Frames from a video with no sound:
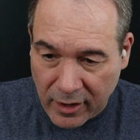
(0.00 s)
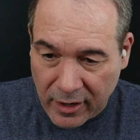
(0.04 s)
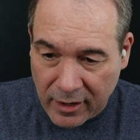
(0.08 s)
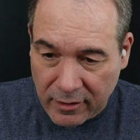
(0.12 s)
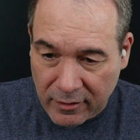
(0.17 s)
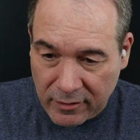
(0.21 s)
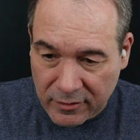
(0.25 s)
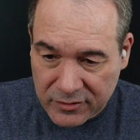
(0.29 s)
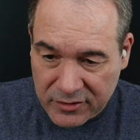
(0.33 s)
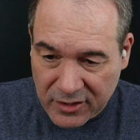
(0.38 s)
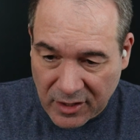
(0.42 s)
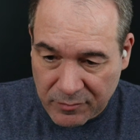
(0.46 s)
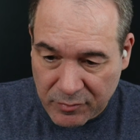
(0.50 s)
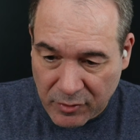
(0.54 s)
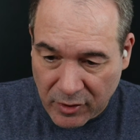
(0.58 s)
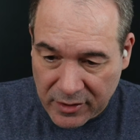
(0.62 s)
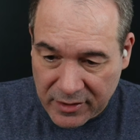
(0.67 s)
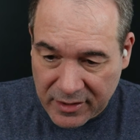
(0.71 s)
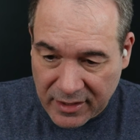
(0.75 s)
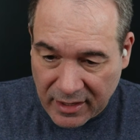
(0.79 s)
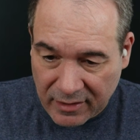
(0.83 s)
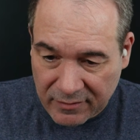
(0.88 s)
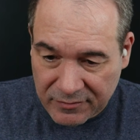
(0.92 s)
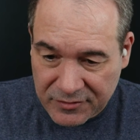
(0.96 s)
errors on
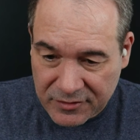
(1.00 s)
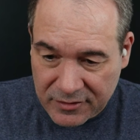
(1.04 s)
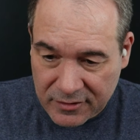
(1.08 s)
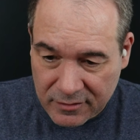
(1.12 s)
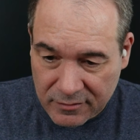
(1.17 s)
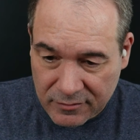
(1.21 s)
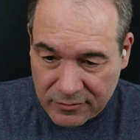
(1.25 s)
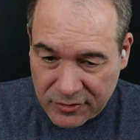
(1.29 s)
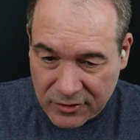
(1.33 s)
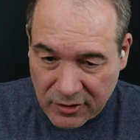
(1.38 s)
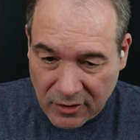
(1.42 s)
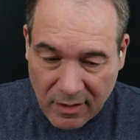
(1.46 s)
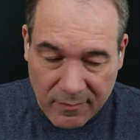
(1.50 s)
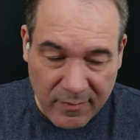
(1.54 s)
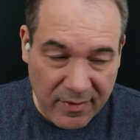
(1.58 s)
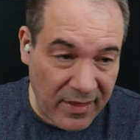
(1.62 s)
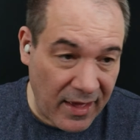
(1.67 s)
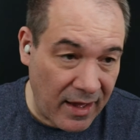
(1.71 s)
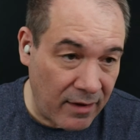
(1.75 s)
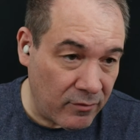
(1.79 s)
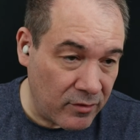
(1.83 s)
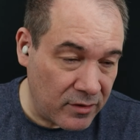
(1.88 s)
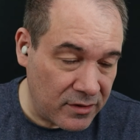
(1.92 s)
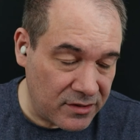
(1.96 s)
printfs. So, I mean,
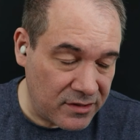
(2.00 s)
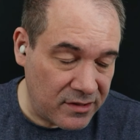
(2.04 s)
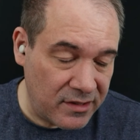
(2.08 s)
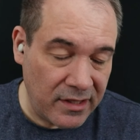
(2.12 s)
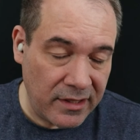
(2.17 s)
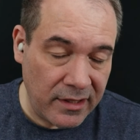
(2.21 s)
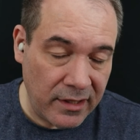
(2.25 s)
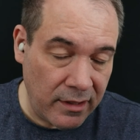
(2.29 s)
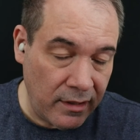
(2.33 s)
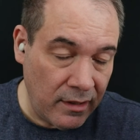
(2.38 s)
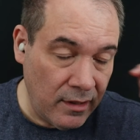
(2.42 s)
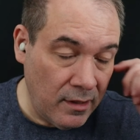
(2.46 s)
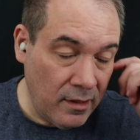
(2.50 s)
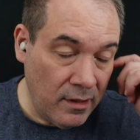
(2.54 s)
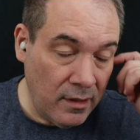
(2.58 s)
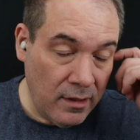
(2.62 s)
that was the